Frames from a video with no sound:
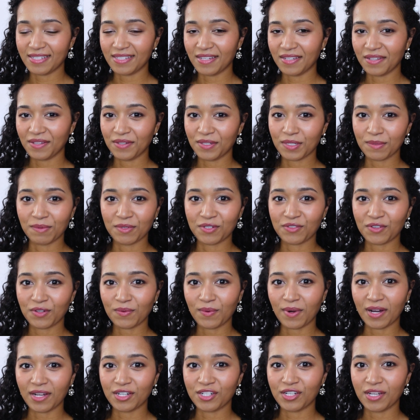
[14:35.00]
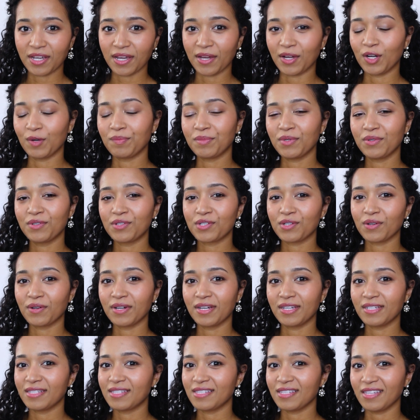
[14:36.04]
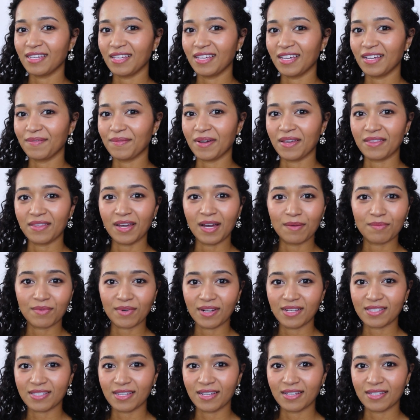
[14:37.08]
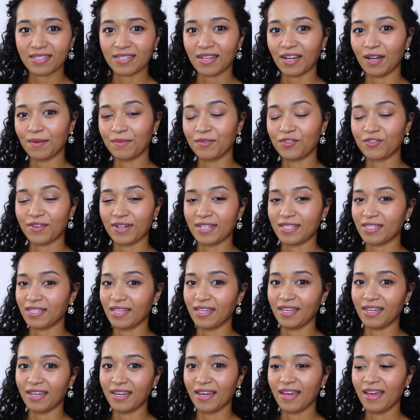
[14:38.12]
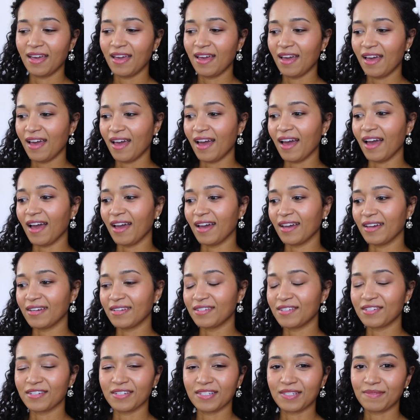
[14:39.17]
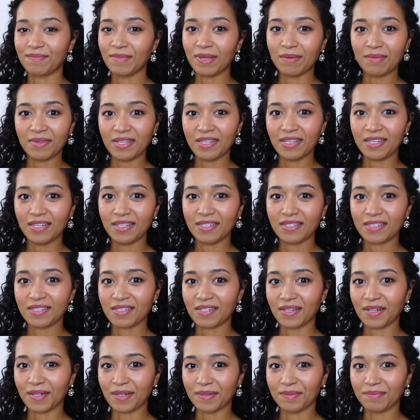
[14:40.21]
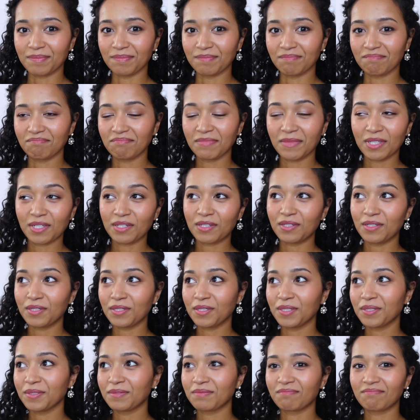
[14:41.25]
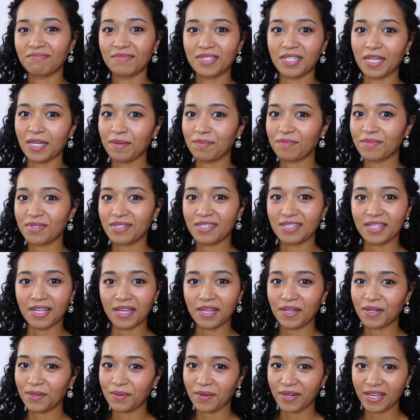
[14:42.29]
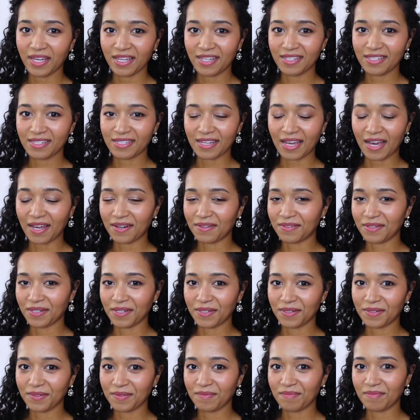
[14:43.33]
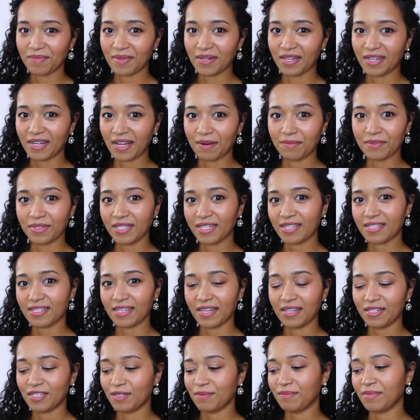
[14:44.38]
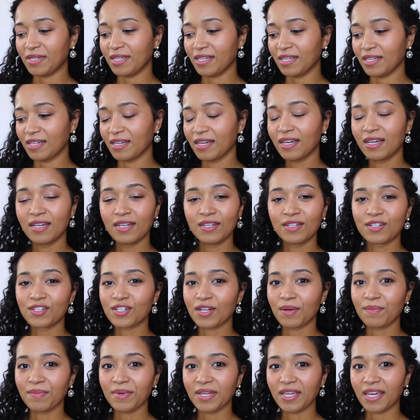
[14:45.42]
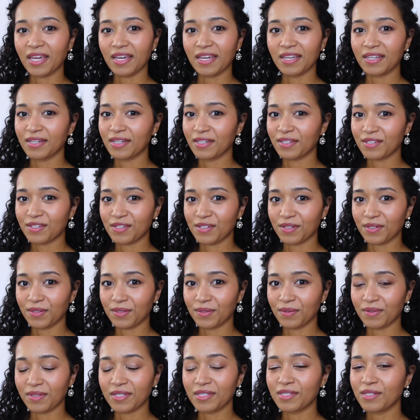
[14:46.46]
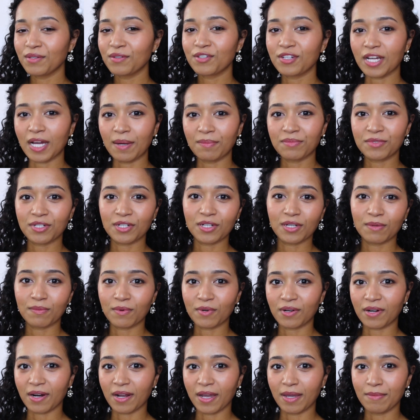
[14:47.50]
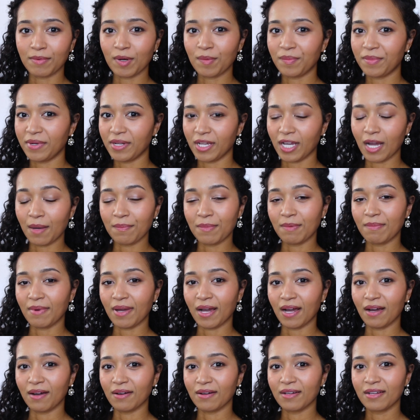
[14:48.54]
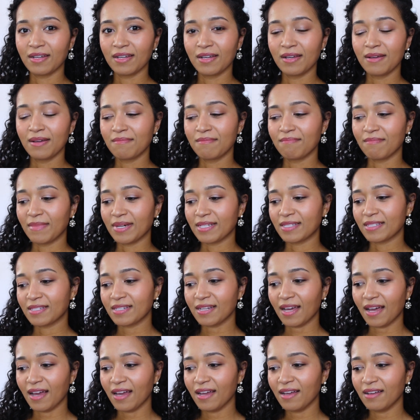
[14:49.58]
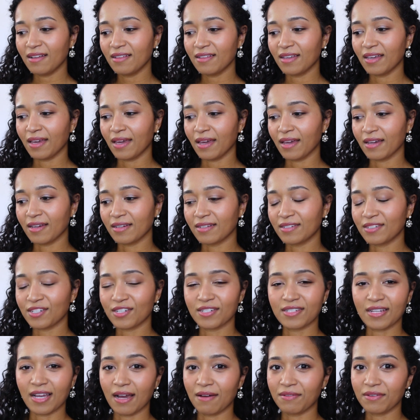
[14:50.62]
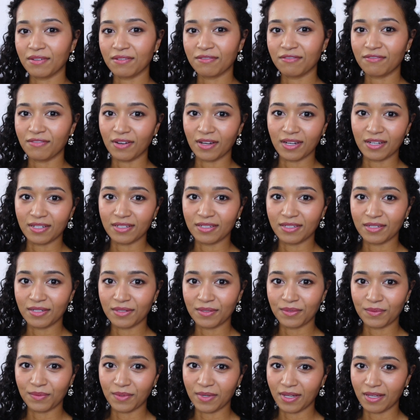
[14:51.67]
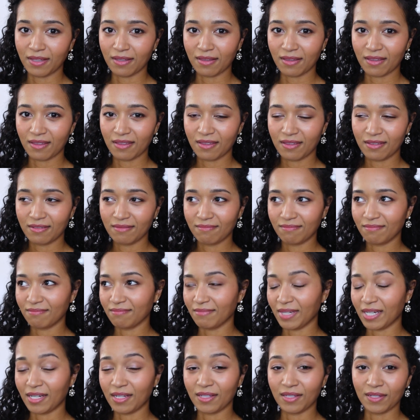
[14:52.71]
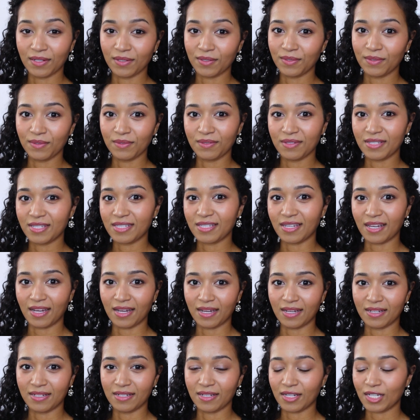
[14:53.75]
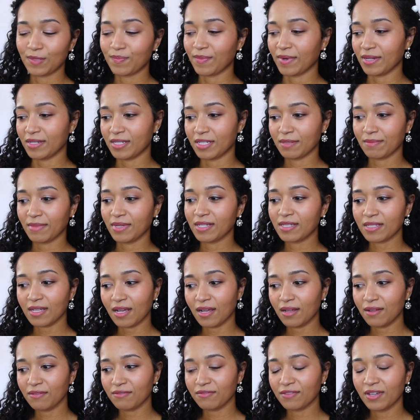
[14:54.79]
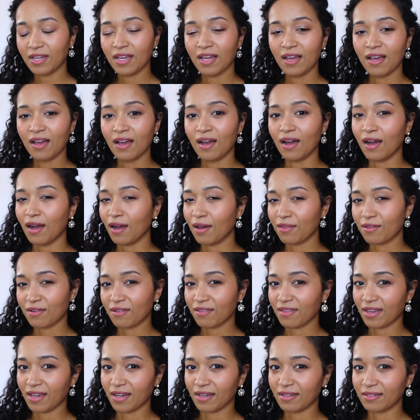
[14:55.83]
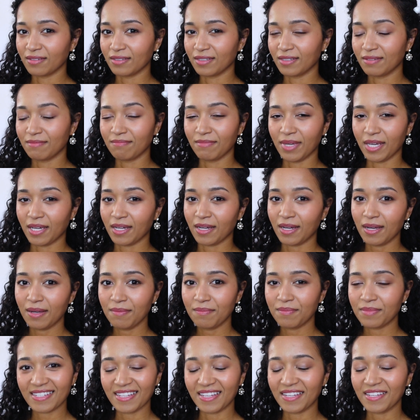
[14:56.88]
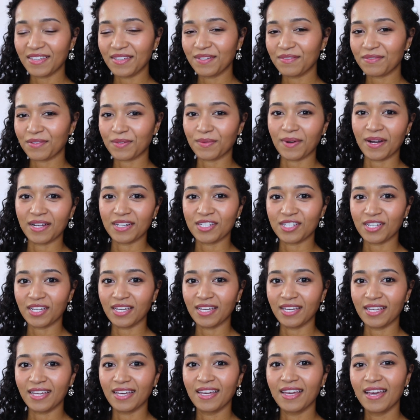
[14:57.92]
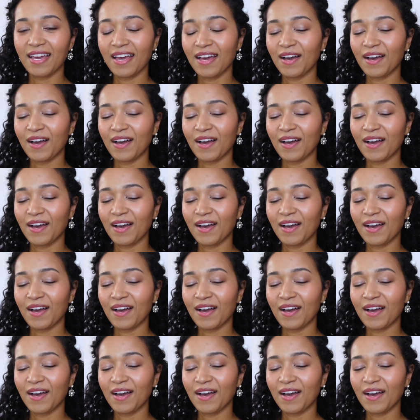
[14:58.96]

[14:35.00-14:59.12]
Thank you so much for watching. I hope you enjoyed seeing my thought process, how I've been dressing, and just maybe some little tips, takeaways, I don't know. But I'm really excited to be jumping into this new chapter where I'm opening up about my style and just having fun with my clothes and expressing myself other than makeup. Thank you for watching.